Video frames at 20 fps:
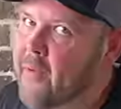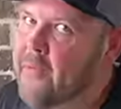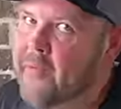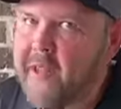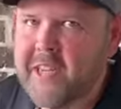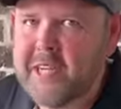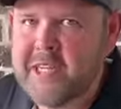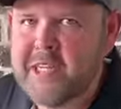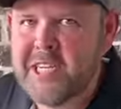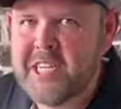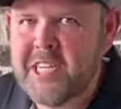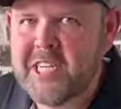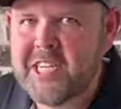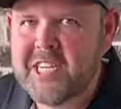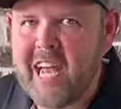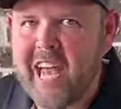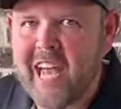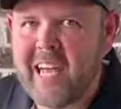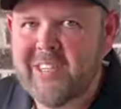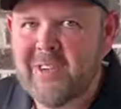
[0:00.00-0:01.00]
Philly
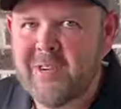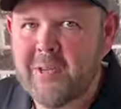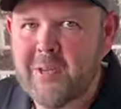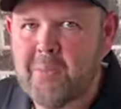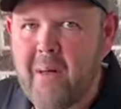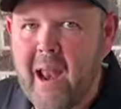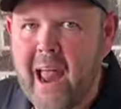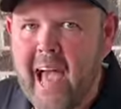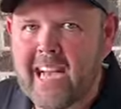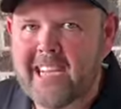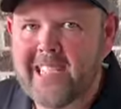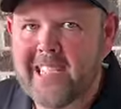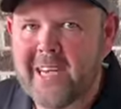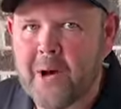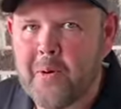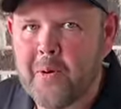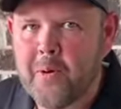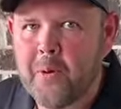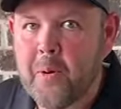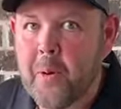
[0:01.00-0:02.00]
cheesesteaks on the
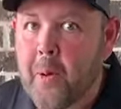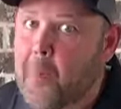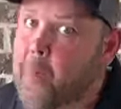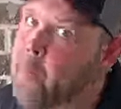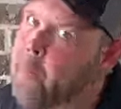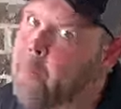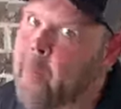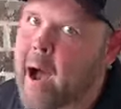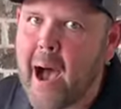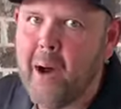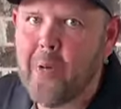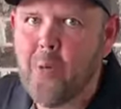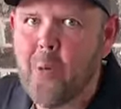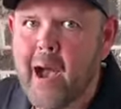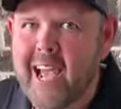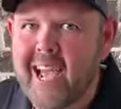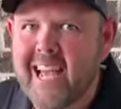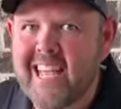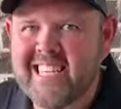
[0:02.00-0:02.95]
Blackstone, my way.